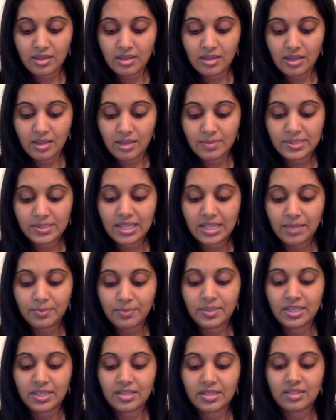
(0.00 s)
upset
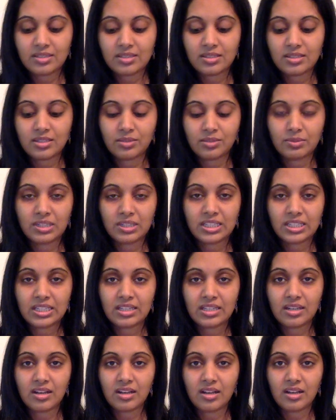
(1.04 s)
because there
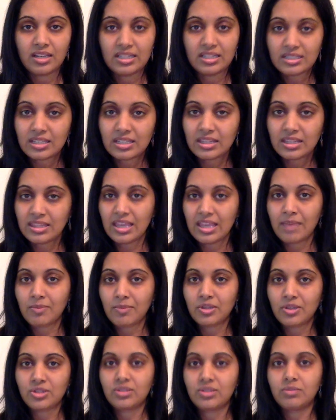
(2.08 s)
really isn't that
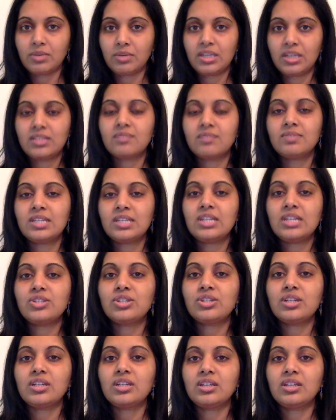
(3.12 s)
much in the ways of
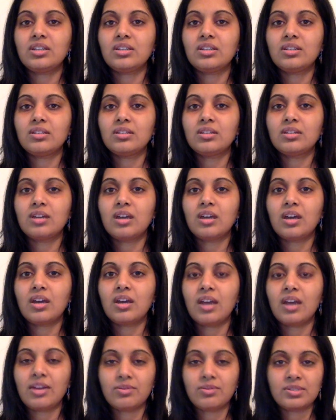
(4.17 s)
teaching
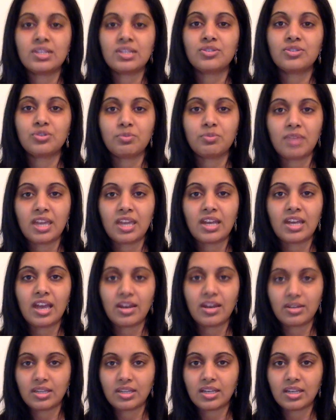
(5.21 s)
heterosexual men how
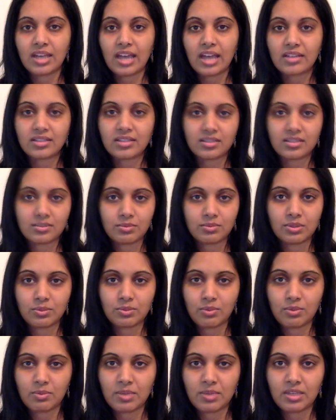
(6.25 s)
to connect with
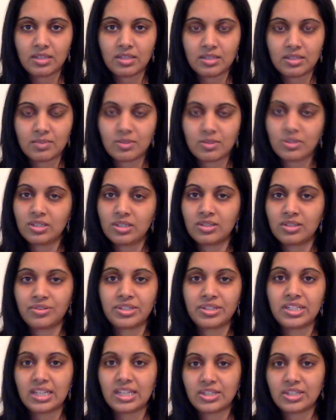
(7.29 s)
women, especially in their
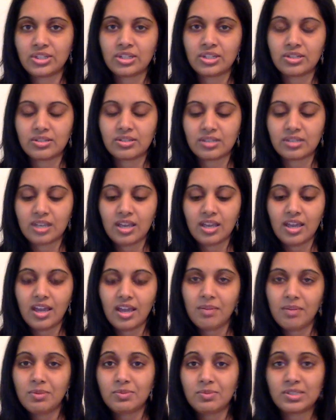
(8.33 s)
teenage years.
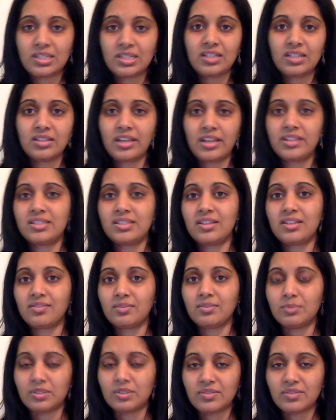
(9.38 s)
I mean, we're seeing a lot of stuff
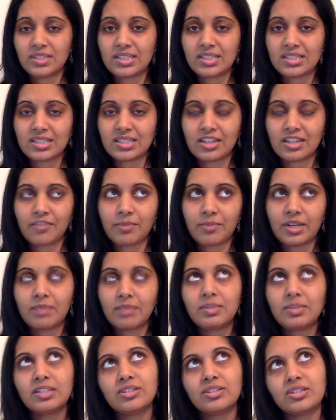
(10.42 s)
in movies and stuff, but I
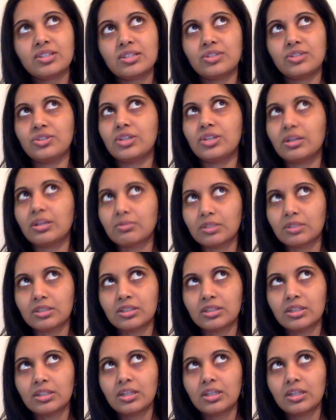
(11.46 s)
mean, just in general,